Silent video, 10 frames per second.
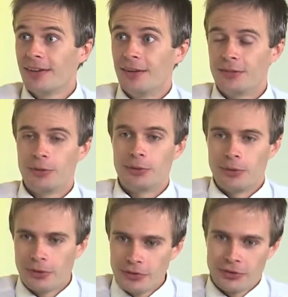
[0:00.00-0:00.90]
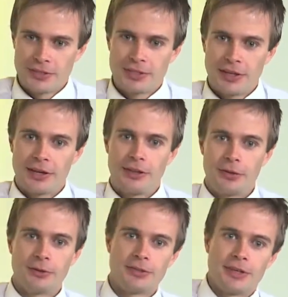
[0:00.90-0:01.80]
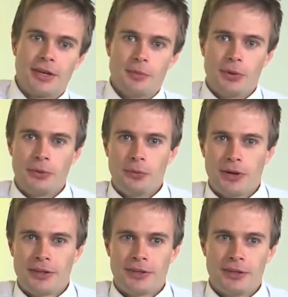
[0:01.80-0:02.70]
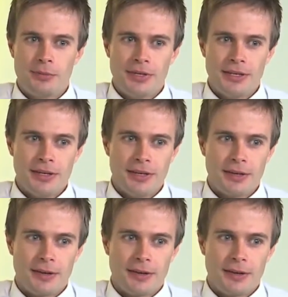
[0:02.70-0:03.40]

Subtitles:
So we referenced a lot of those, but we wanted there to be,